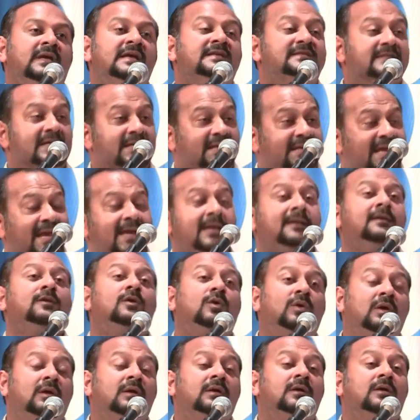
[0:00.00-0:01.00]
It's
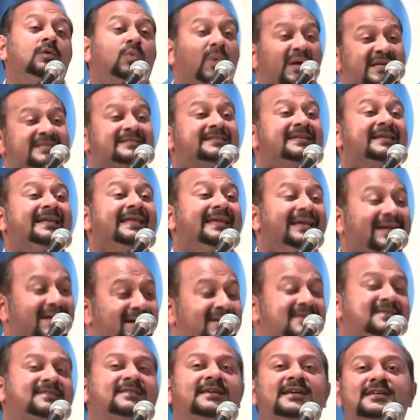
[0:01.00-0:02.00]
again
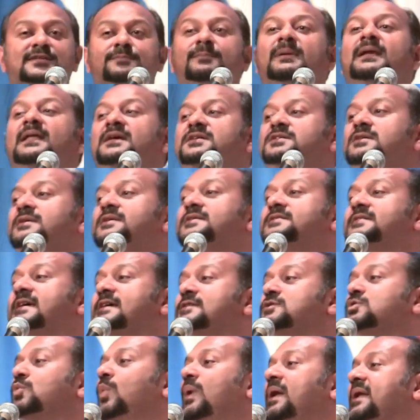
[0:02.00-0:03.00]
questioning us as Malaysians
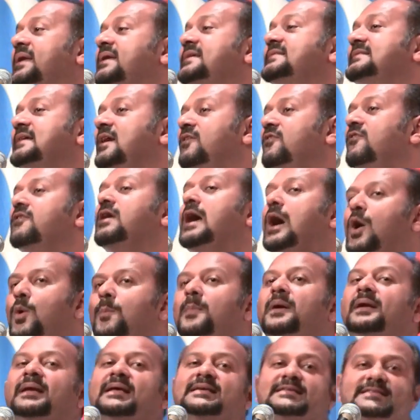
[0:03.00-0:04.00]
as to what it is our
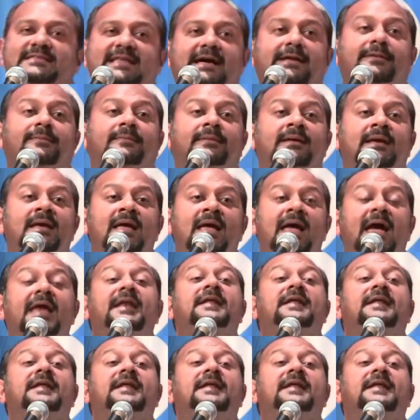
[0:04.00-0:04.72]
government has done.